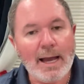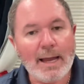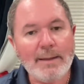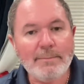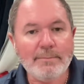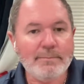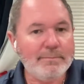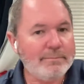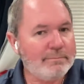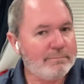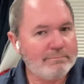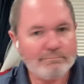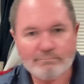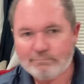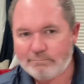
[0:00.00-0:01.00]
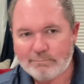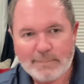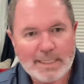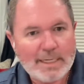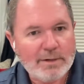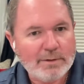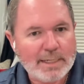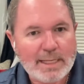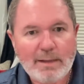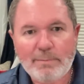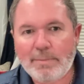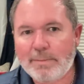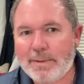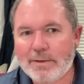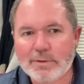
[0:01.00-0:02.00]
I'm here to
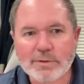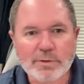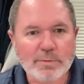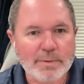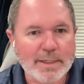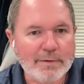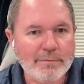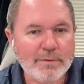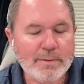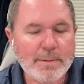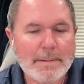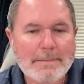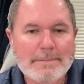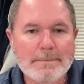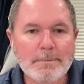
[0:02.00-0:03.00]
help, I'm here to do whatever.